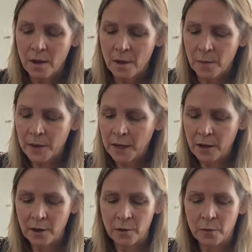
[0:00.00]
But
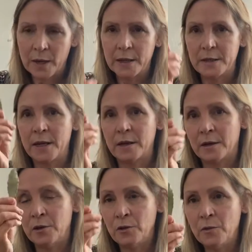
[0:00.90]
here, we can take a
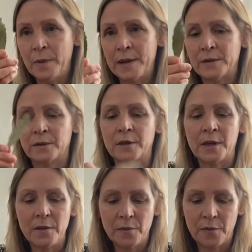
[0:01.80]
new basil
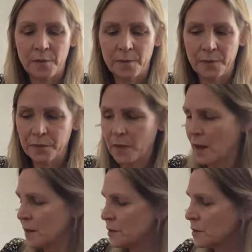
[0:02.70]
leaf
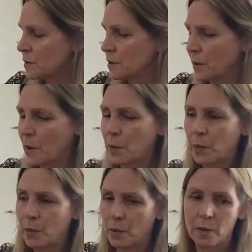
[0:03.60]
and just
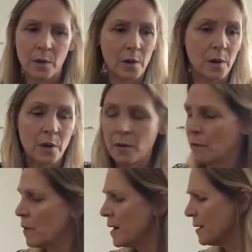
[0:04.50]

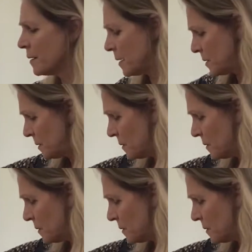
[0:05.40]
write on it.